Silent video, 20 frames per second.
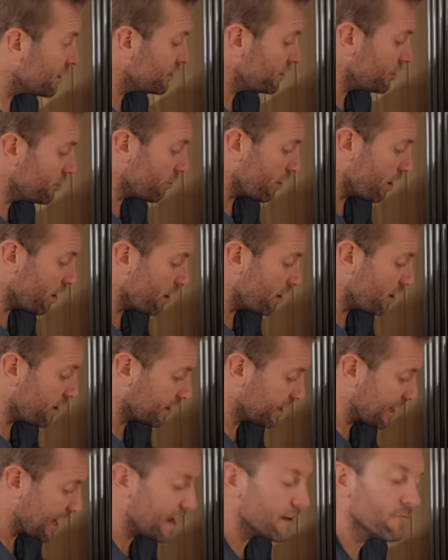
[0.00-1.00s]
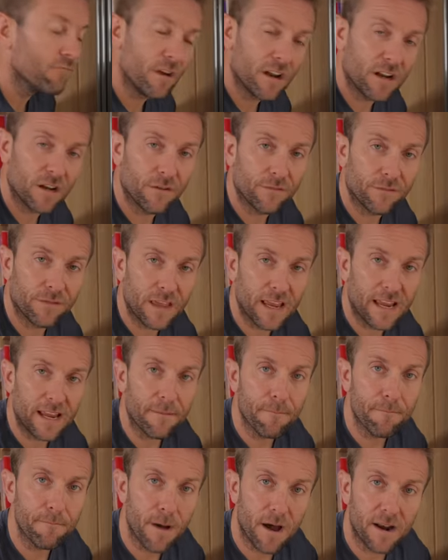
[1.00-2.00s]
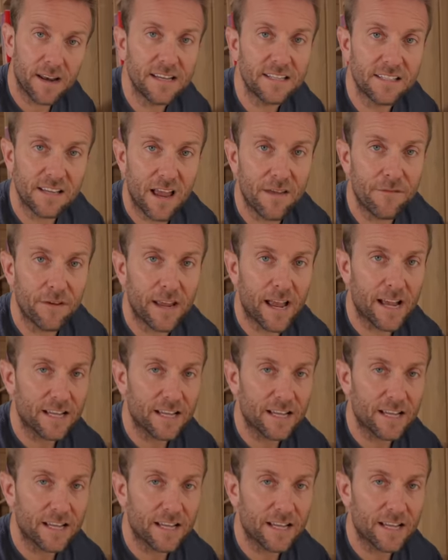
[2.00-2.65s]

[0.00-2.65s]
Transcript: you are getting rid of the money-saving